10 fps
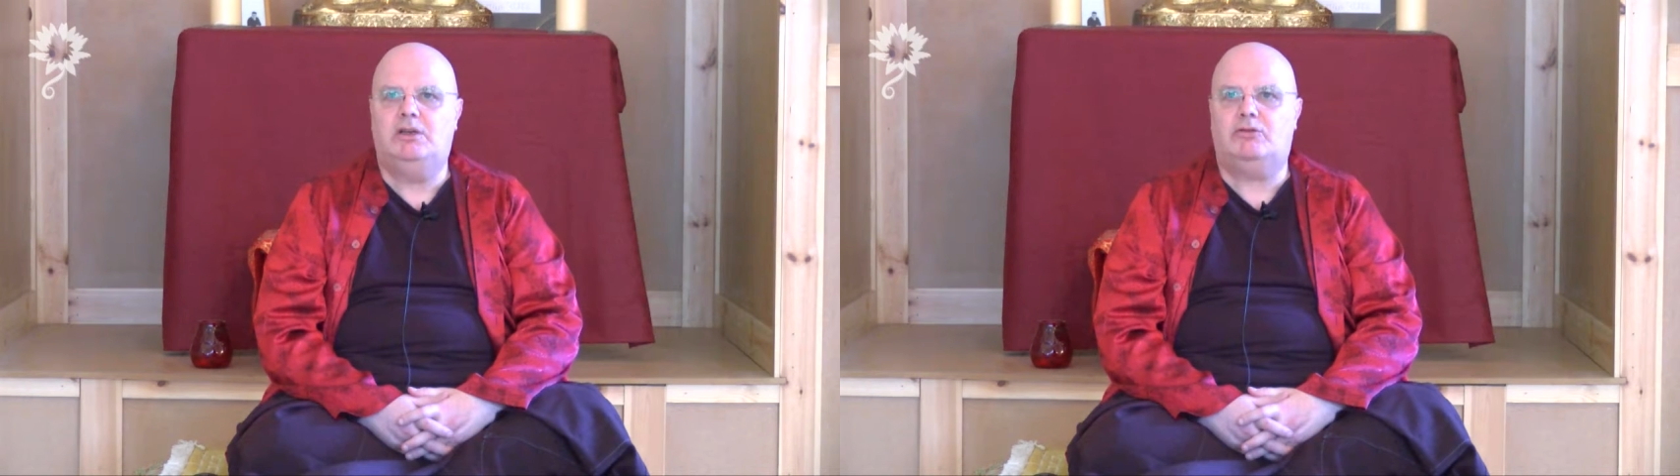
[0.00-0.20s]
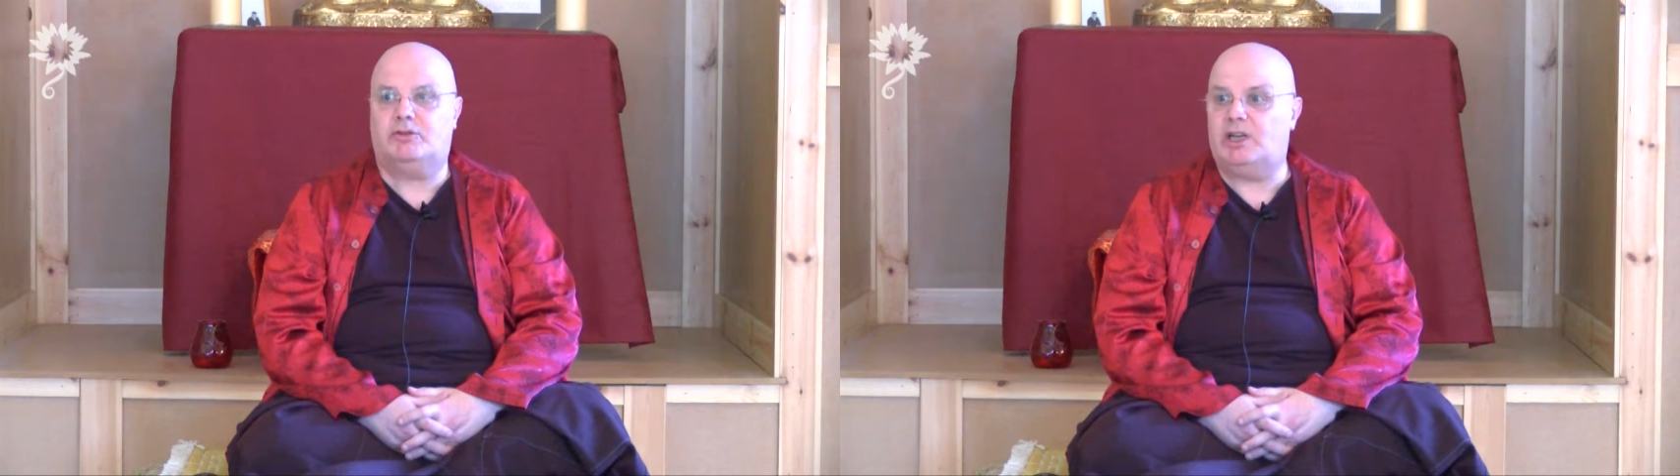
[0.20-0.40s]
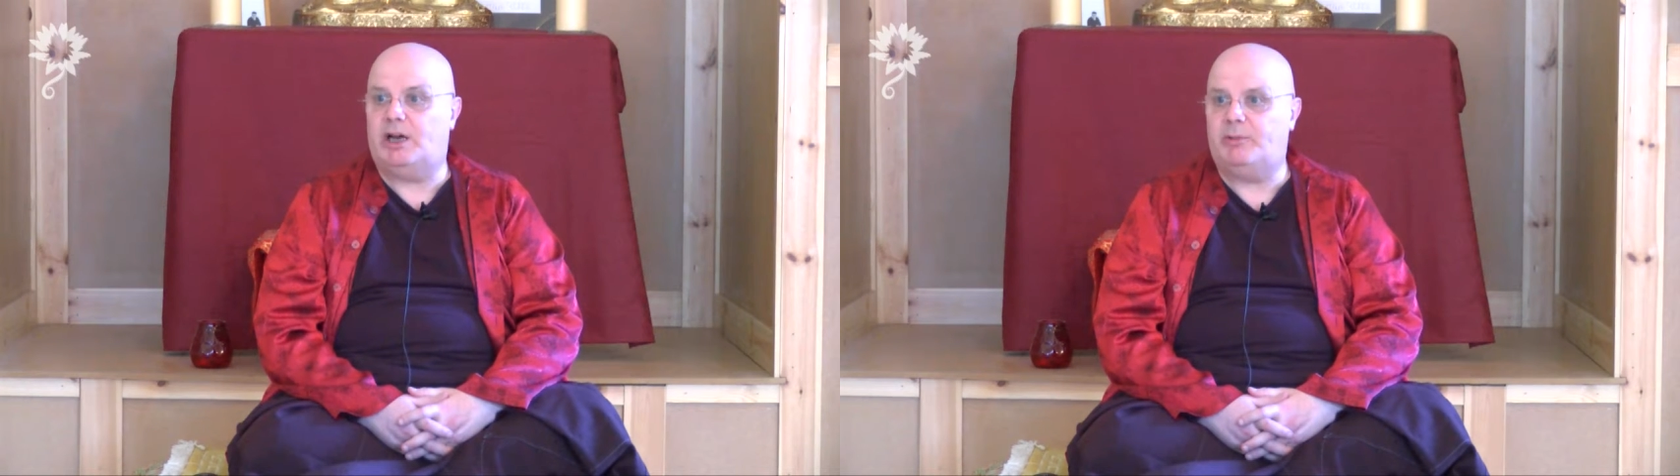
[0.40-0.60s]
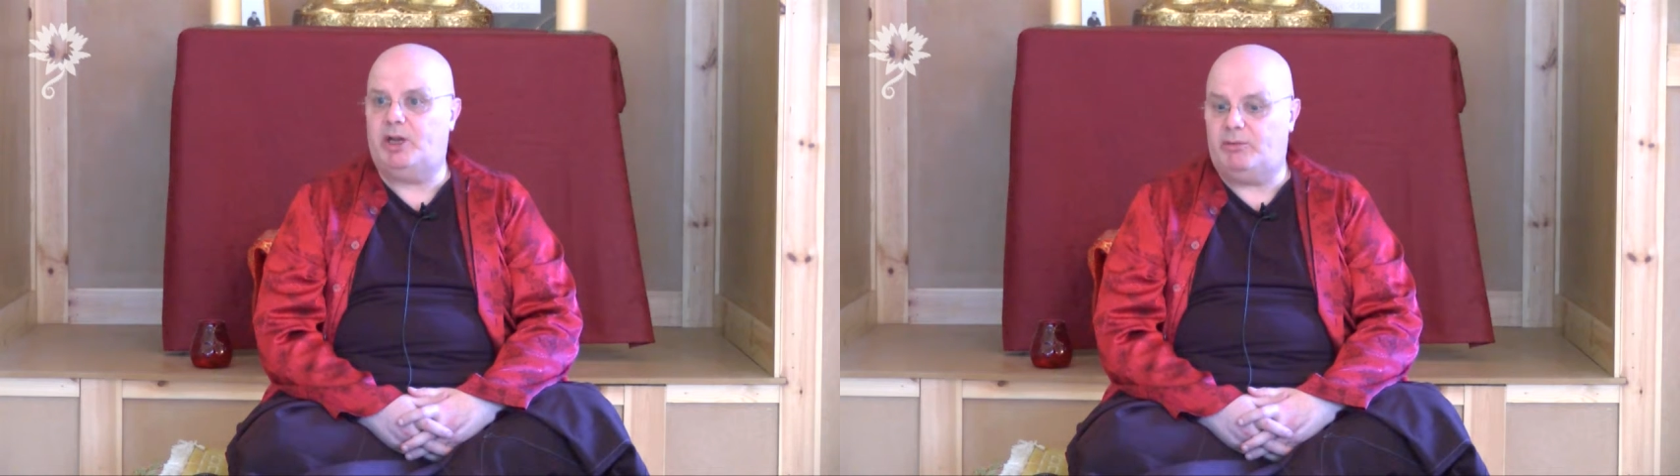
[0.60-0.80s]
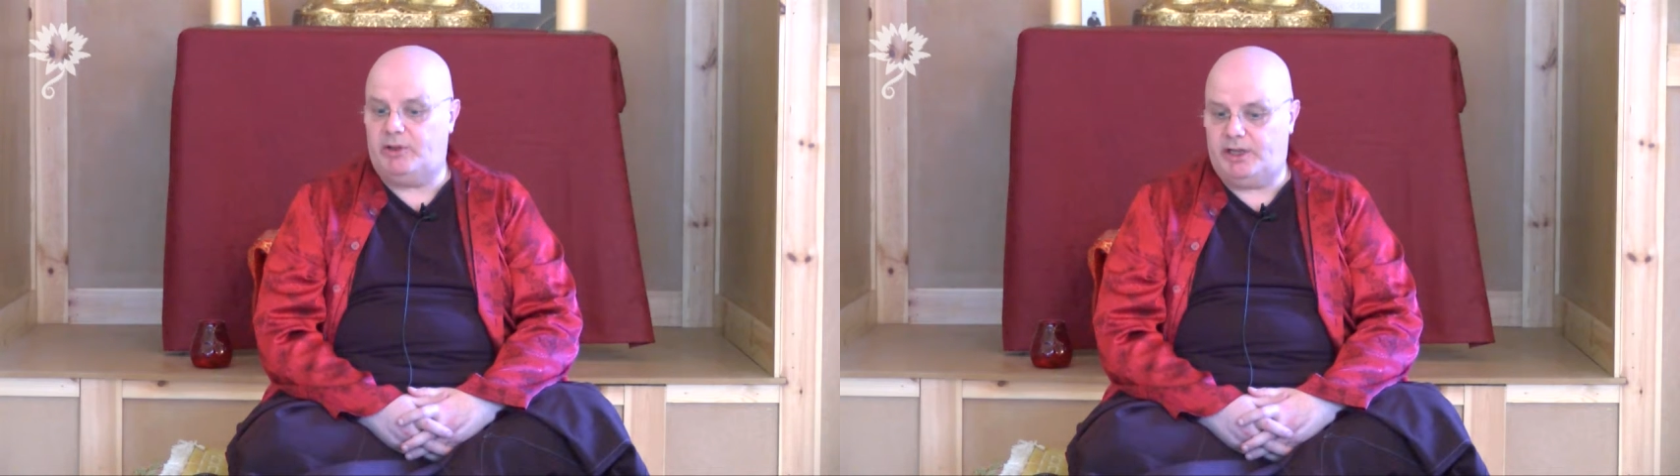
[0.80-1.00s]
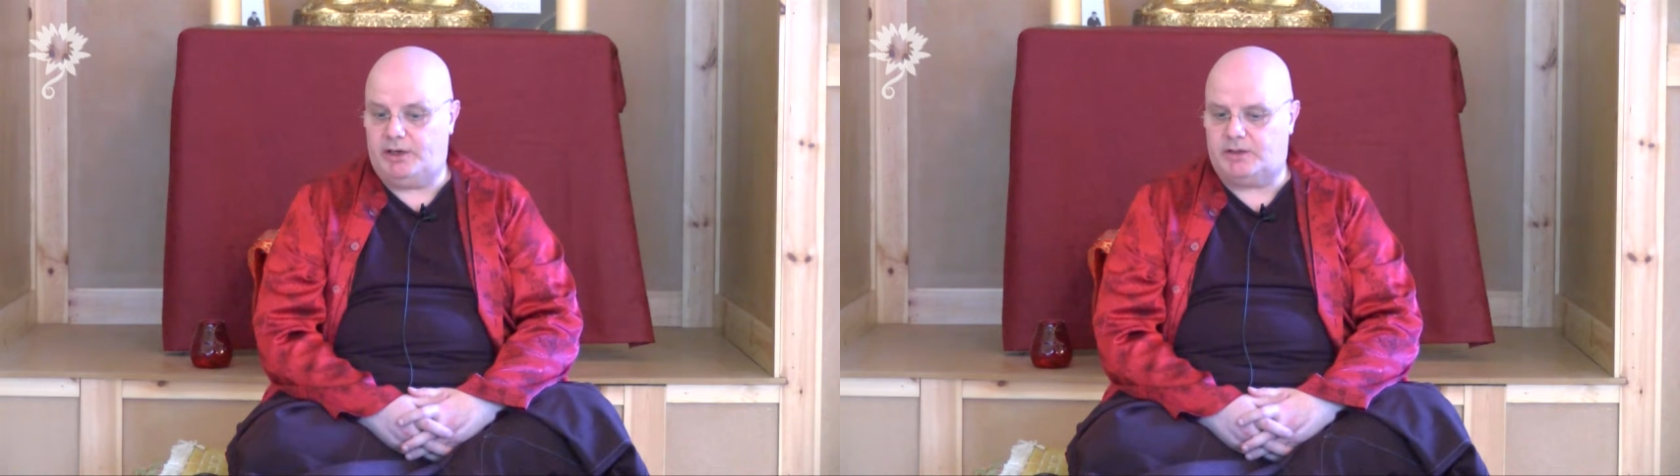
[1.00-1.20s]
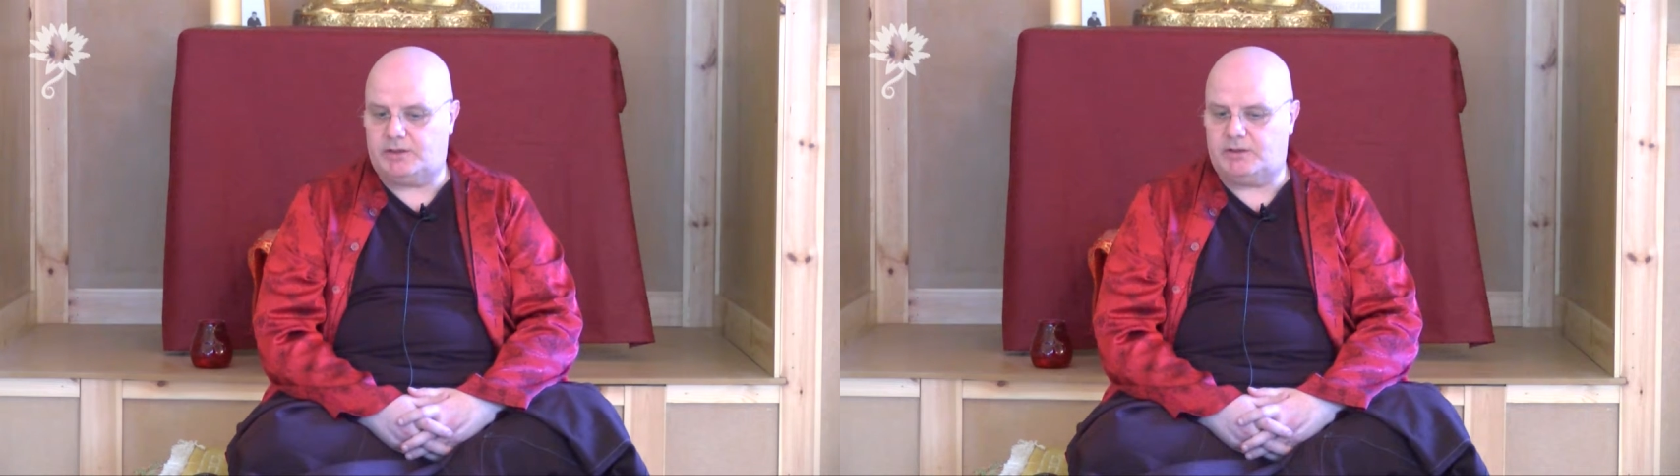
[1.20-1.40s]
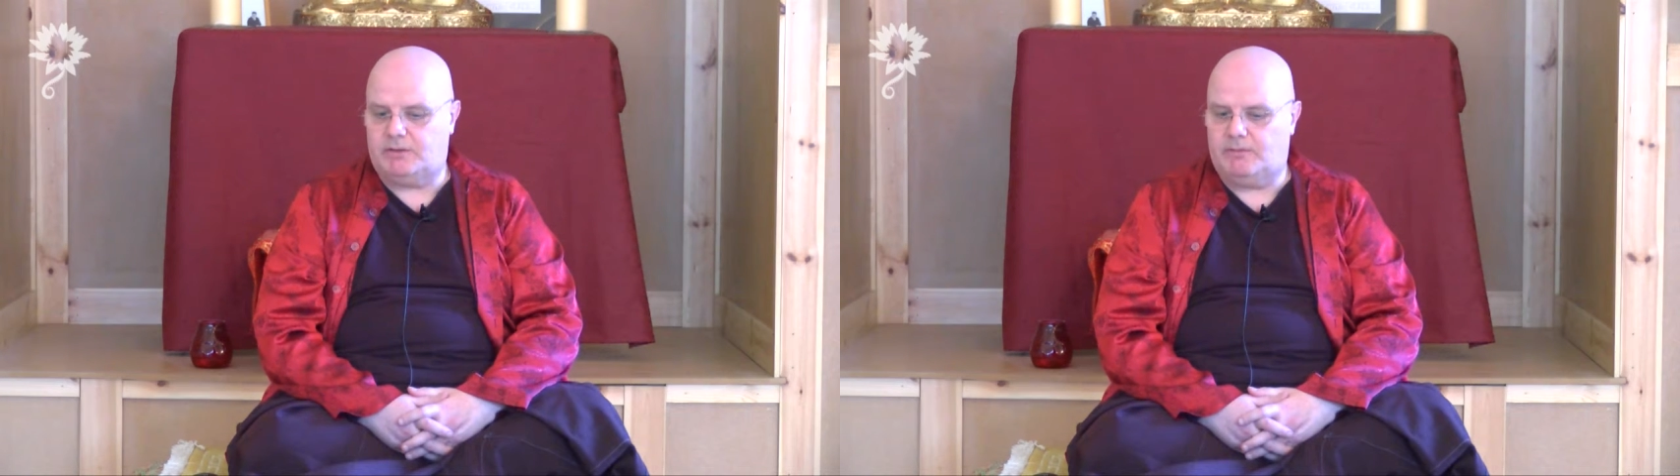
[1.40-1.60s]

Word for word: what's happening within us.